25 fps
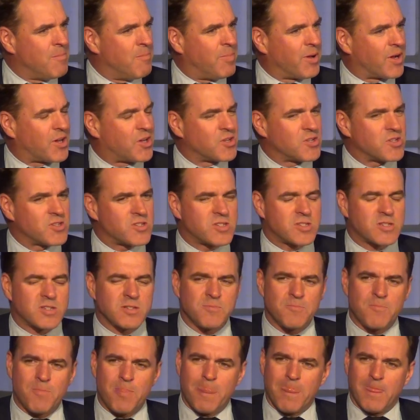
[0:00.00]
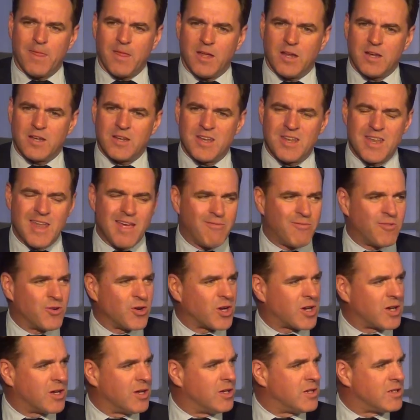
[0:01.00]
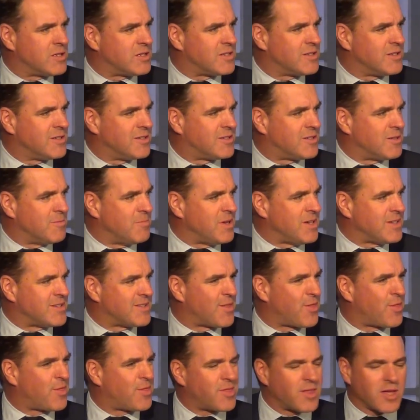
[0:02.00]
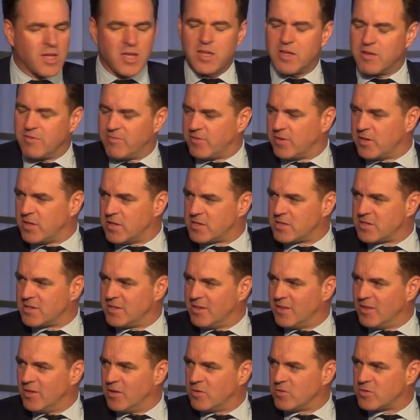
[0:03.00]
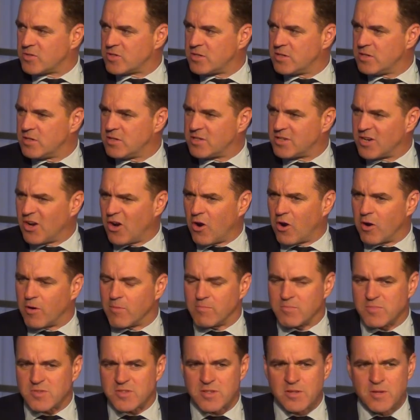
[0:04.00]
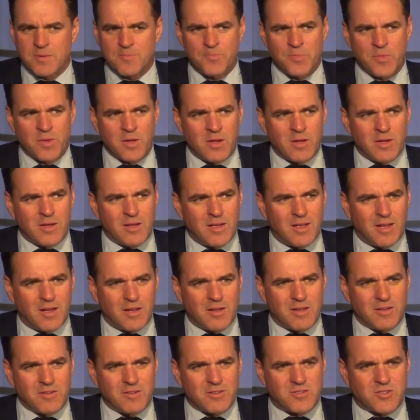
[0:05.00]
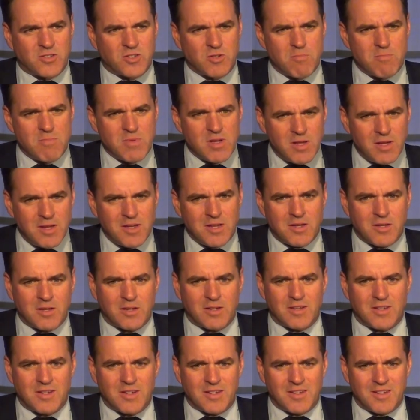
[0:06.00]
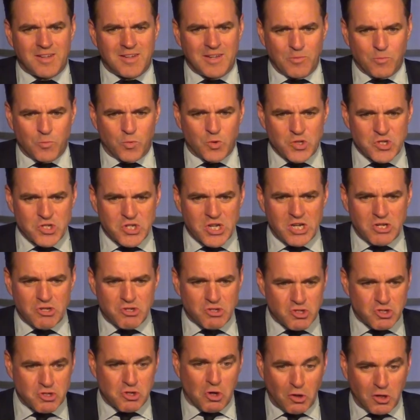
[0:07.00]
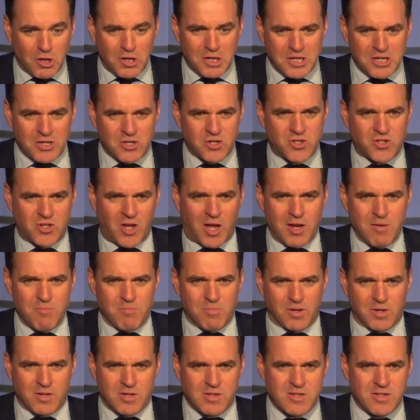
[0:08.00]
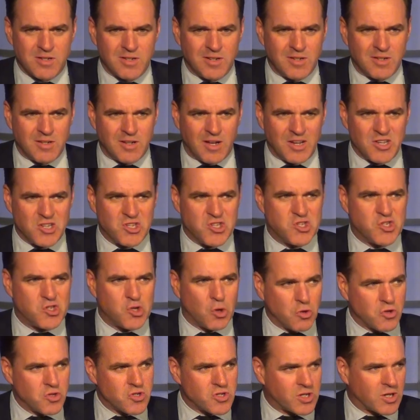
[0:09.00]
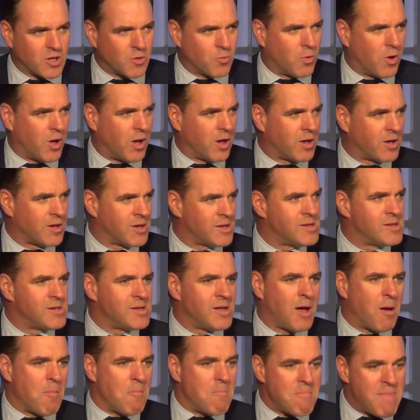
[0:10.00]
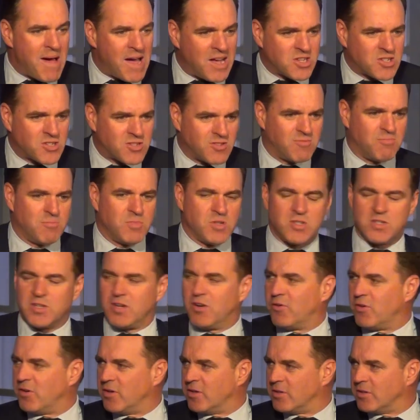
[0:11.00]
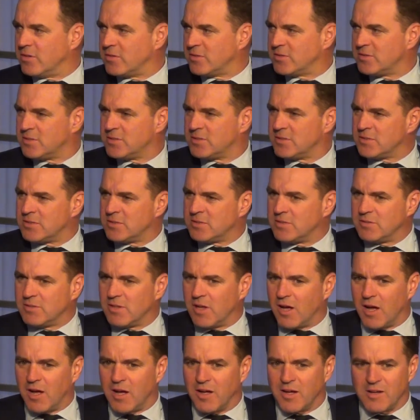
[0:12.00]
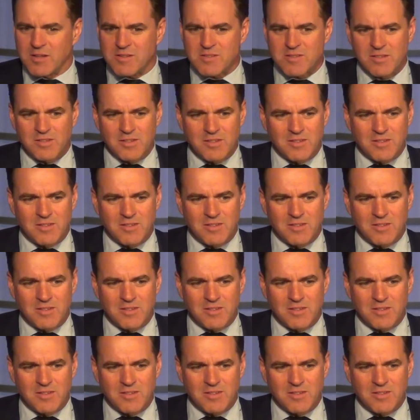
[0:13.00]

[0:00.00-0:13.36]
because it had never occurred to me to think of it in those terms. To me, it, was a scholarly assignment, a daunting one, a massive material uh,